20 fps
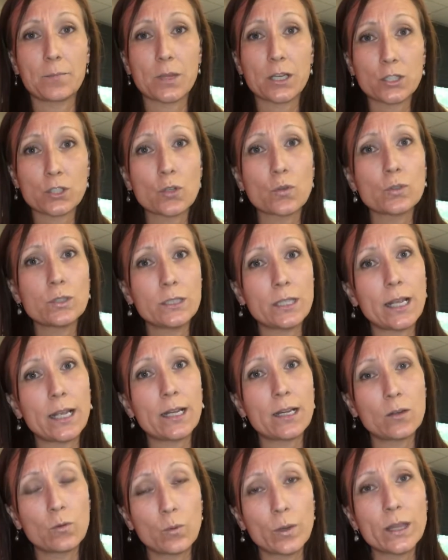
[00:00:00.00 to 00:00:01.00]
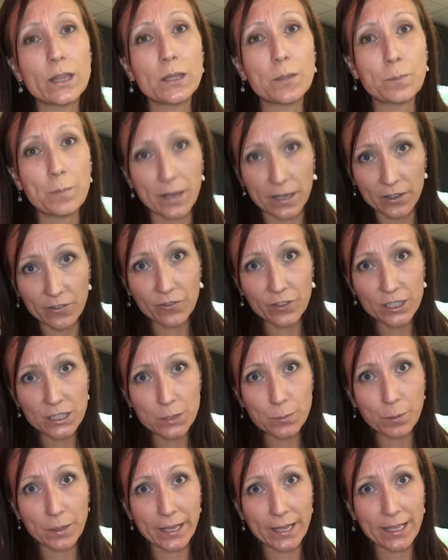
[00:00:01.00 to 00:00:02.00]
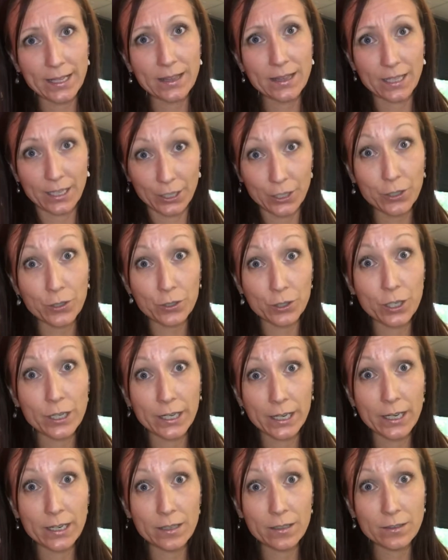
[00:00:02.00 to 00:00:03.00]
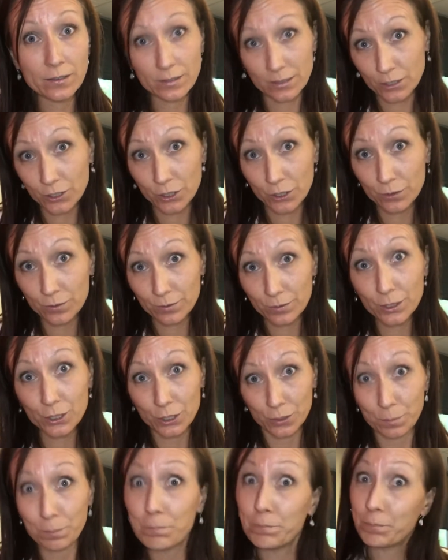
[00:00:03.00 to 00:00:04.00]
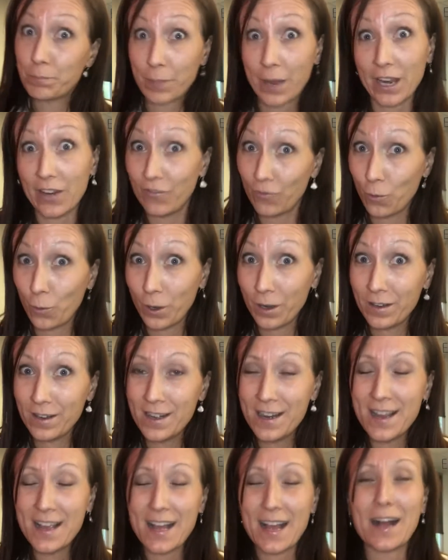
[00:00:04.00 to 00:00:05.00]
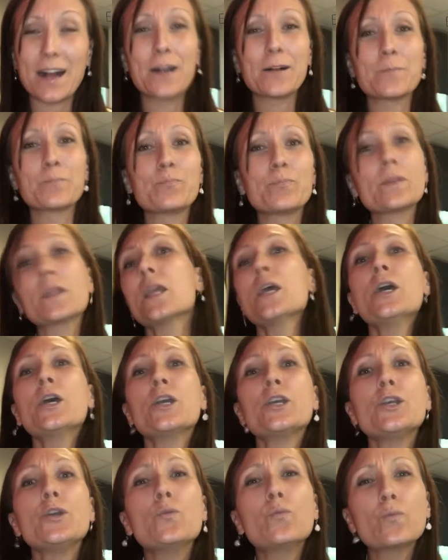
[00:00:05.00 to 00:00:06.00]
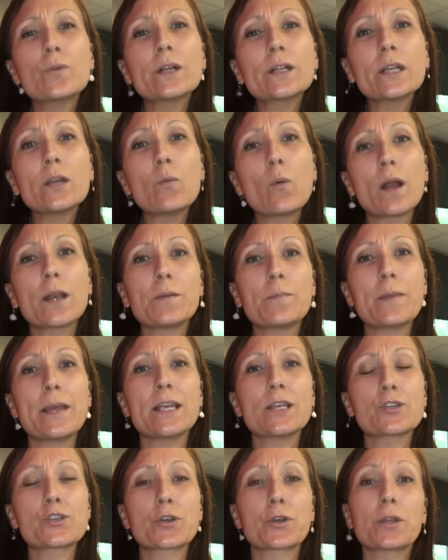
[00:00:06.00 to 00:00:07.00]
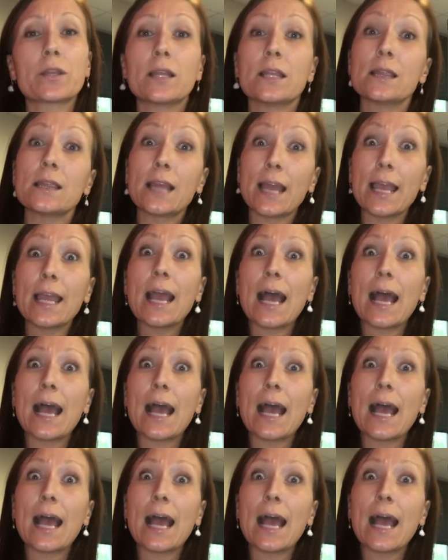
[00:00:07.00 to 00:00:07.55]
associated with the benefits plan that you're looking to pay for. You really want to make sure that they